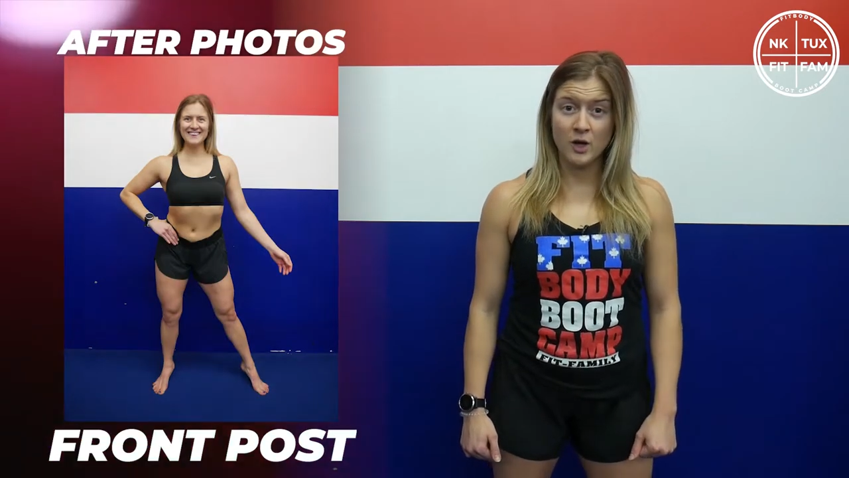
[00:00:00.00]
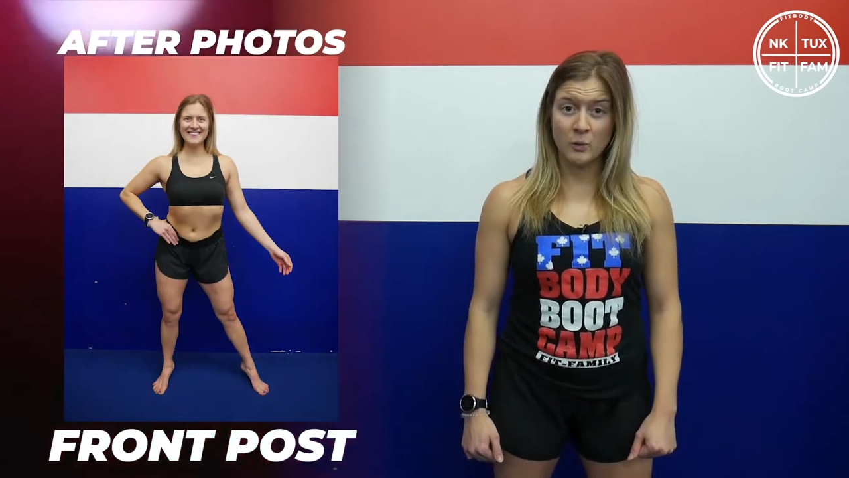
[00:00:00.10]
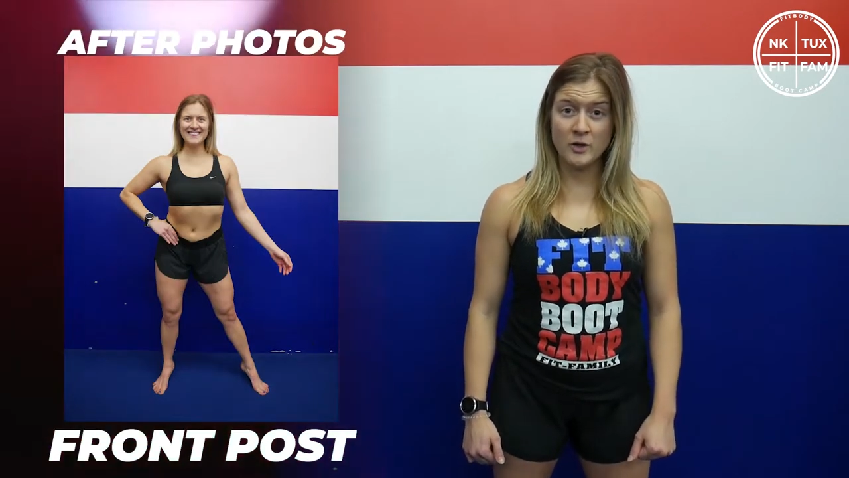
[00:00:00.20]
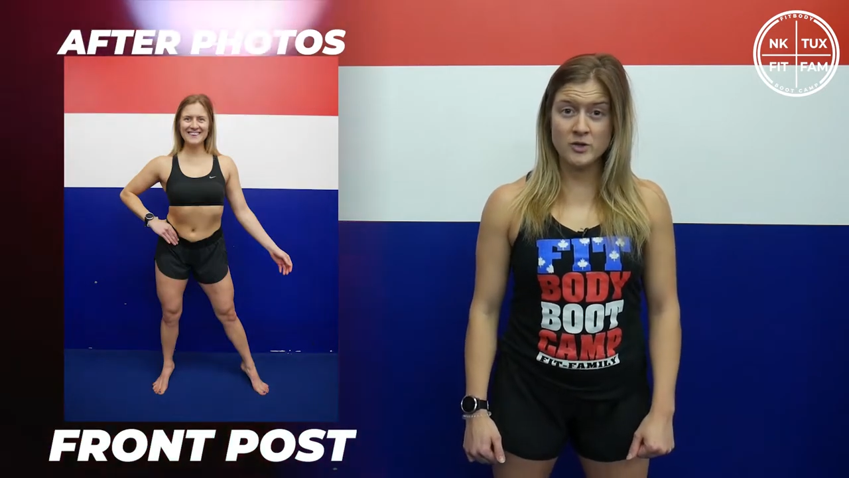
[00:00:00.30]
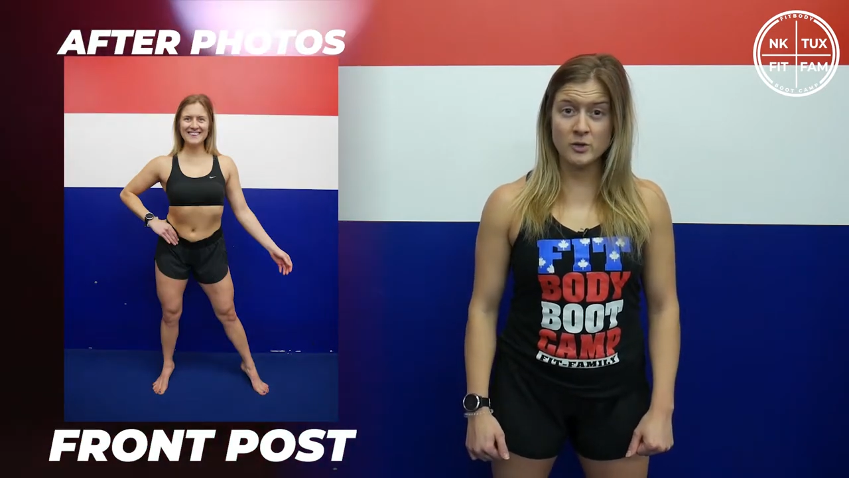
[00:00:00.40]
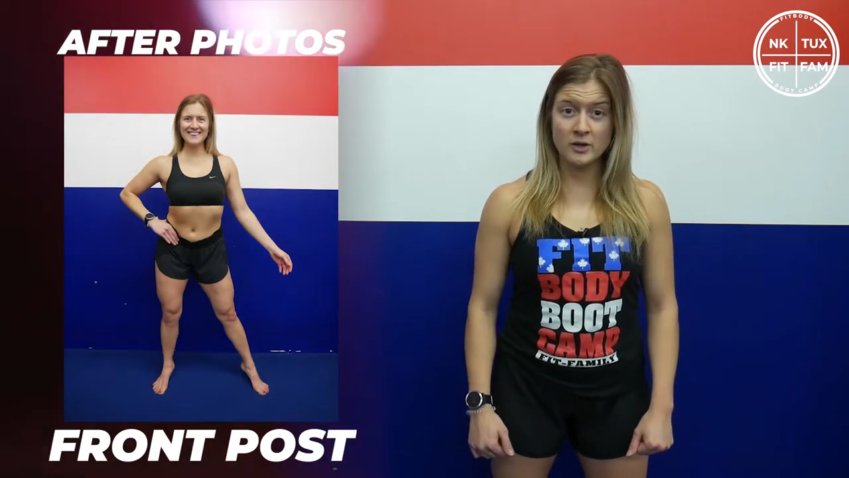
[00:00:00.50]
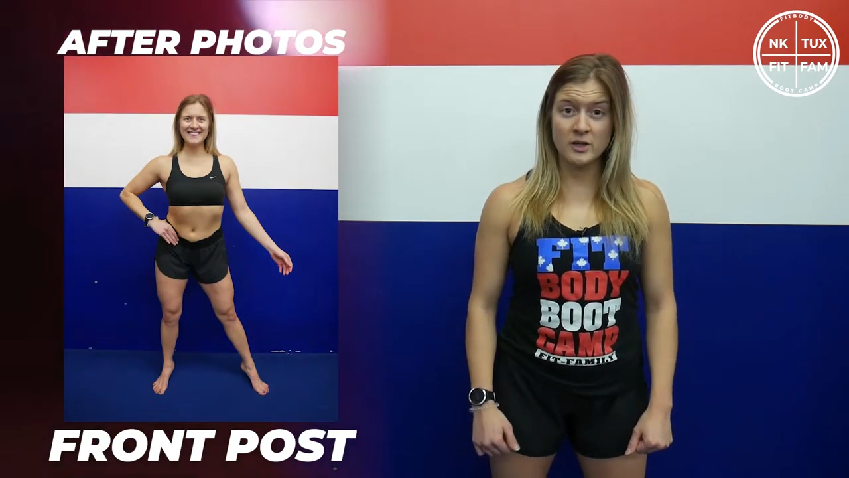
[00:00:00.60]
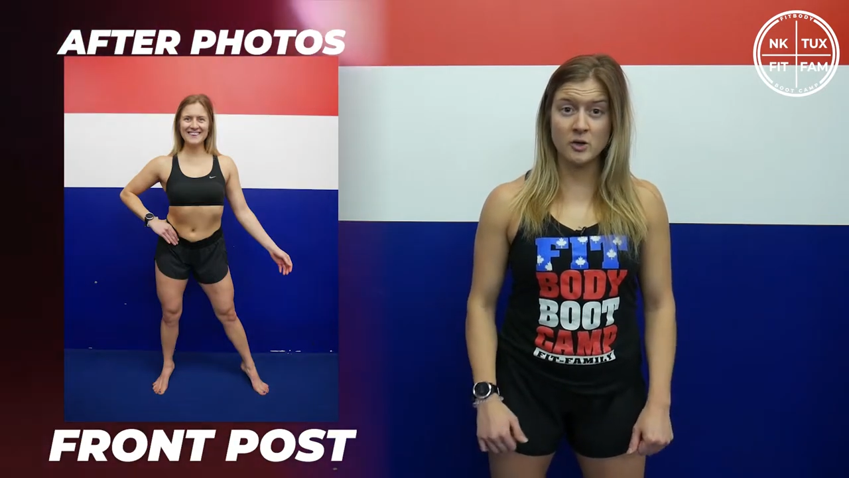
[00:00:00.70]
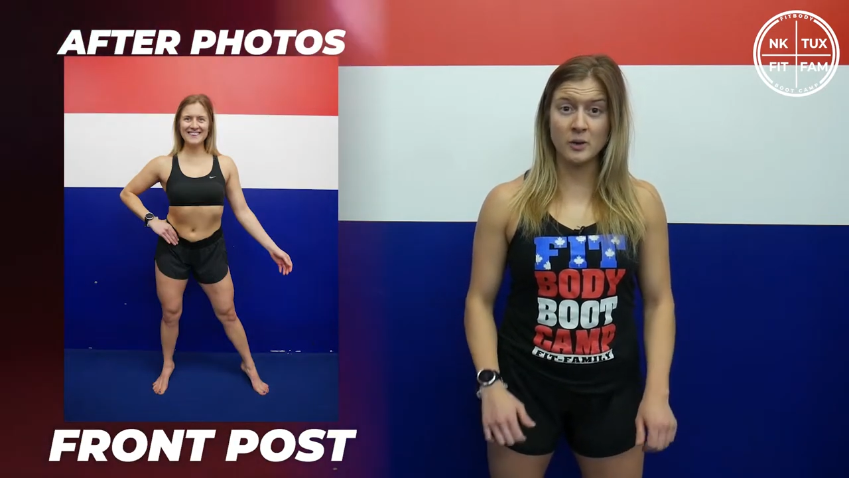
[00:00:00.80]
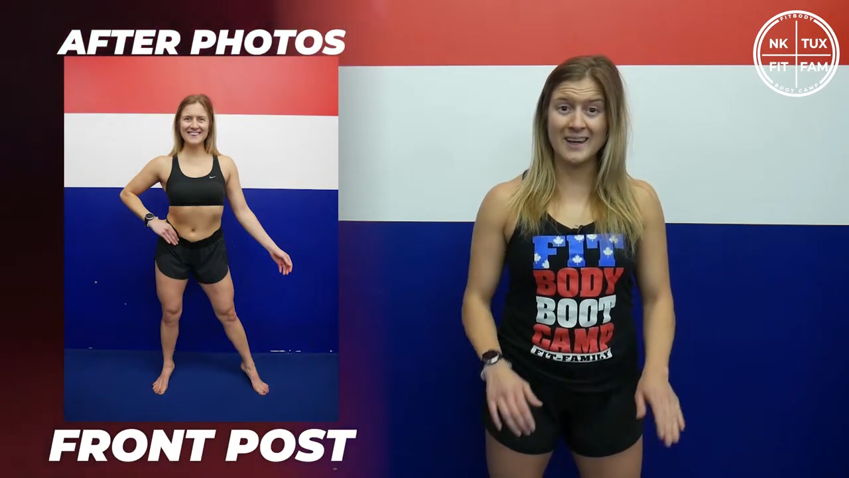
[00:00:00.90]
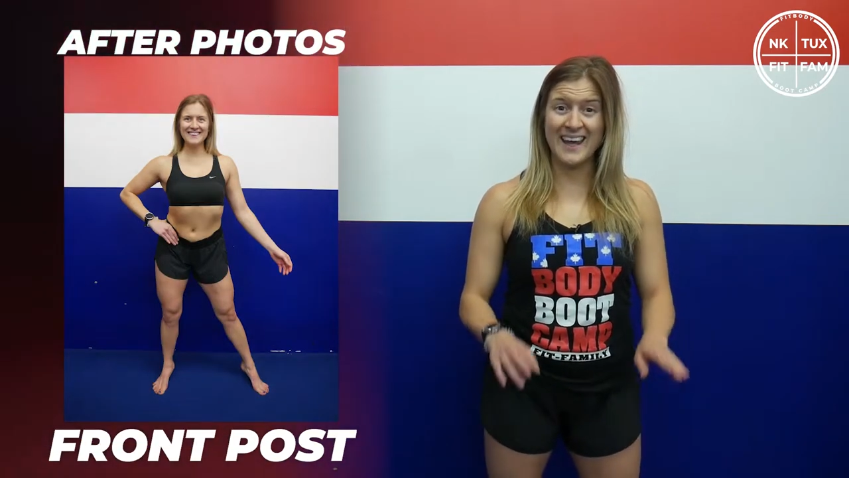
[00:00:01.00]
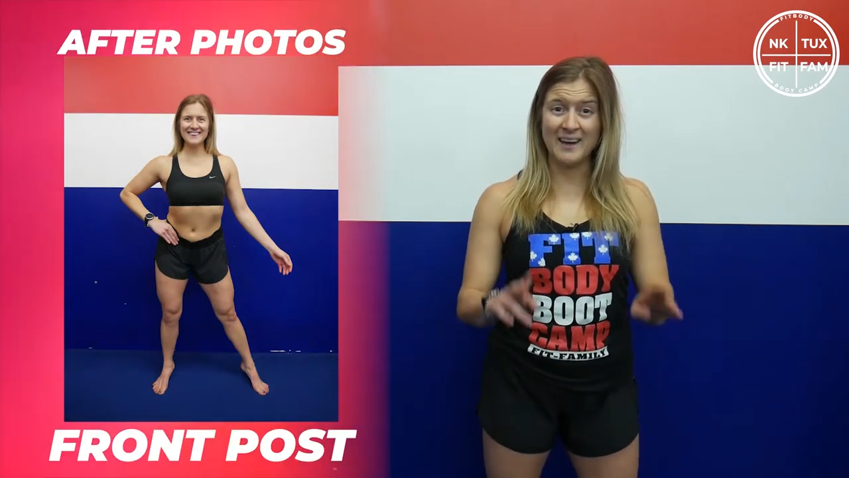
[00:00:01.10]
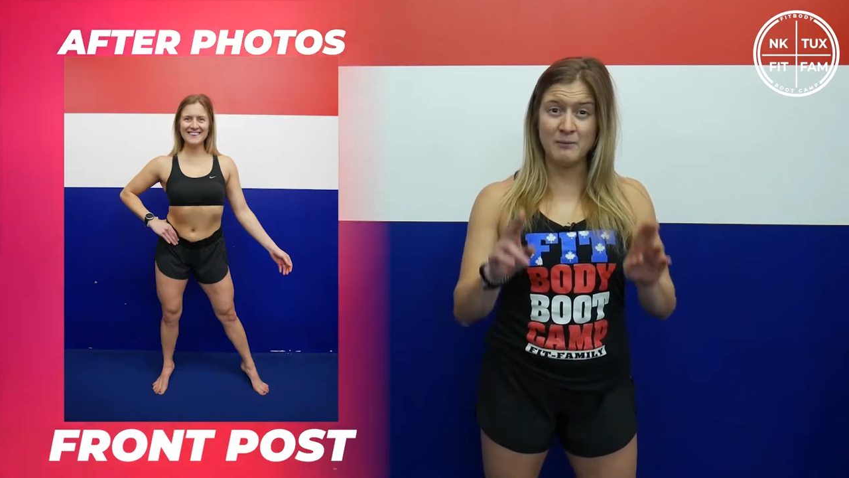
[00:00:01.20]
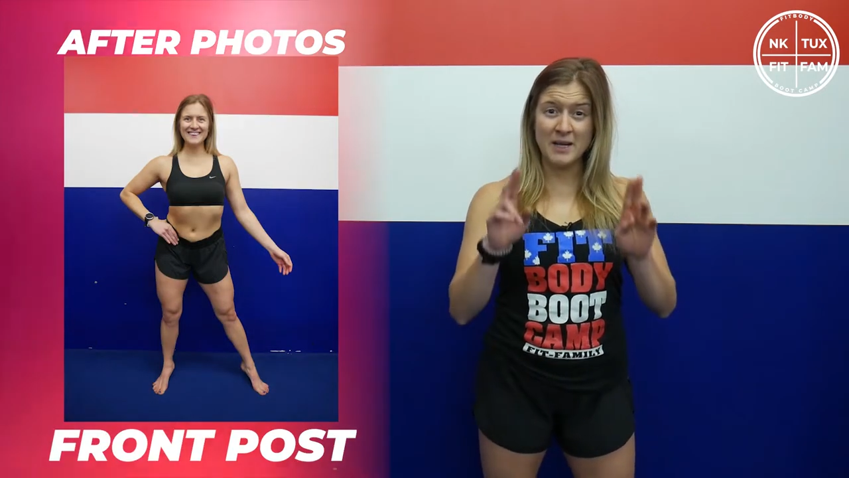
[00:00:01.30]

what you're going to do again,